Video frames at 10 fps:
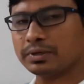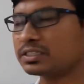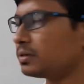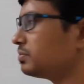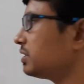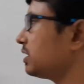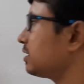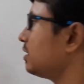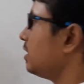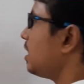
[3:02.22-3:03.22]
or
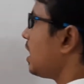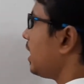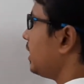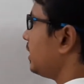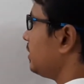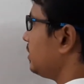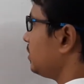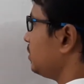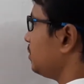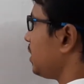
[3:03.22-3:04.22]
something, and
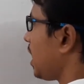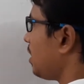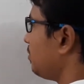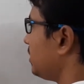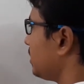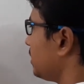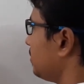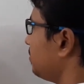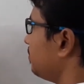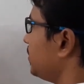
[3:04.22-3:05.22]
you have
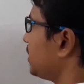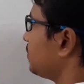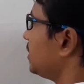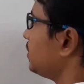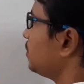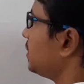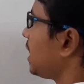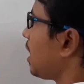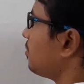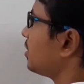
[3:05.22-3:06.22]
a between you will
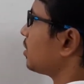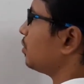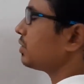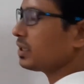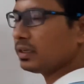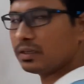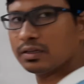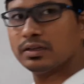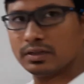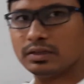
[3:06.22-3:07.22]
have a router,
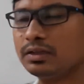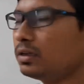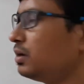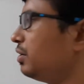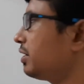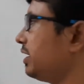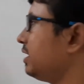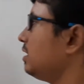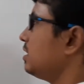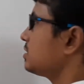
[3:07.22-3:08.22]

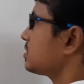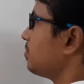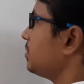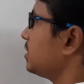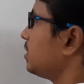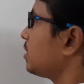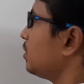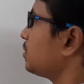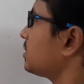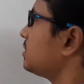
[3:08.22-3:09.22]
okay, some other
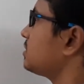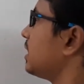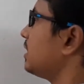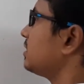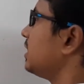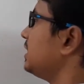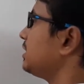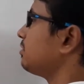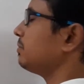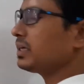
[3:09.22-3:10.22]
routers, and then it
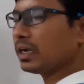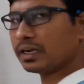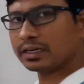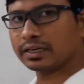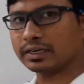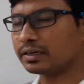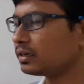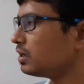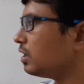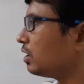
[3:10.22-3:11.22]
will be connected.
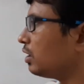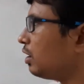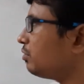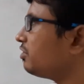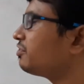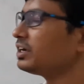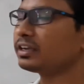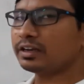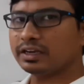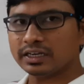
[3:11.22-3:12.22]
Now, if
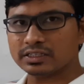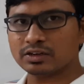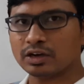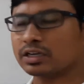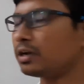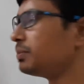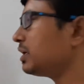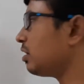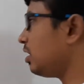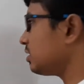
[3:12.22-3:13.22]
internet is not
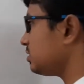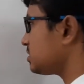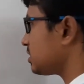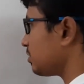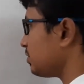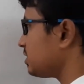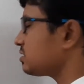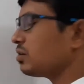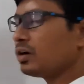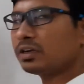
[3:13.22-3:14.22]
coming or the server
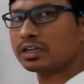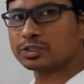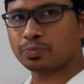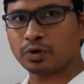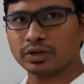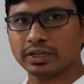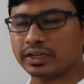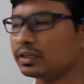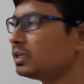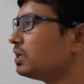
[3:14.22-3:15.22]
is not
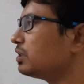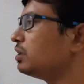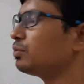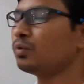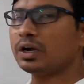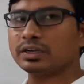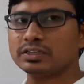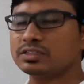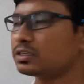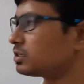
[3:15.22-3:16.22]
responding, then what
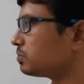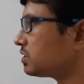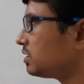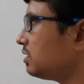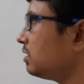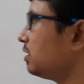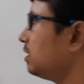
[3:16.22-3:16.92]
is the assumption?